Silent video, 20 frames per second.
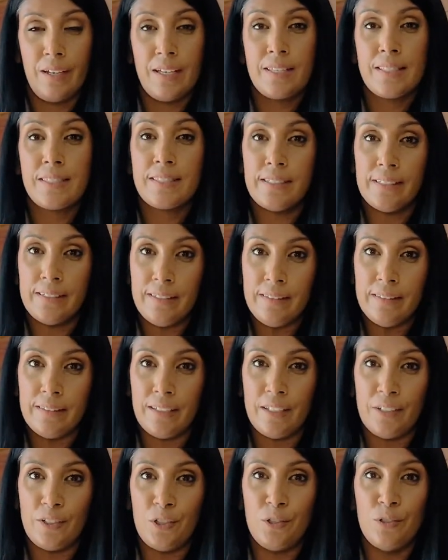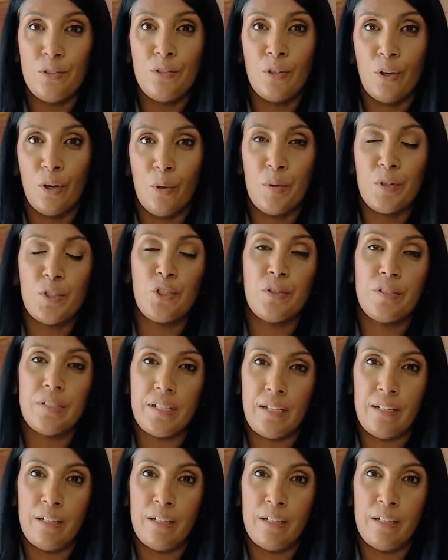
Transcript: Sitting there, you know what your day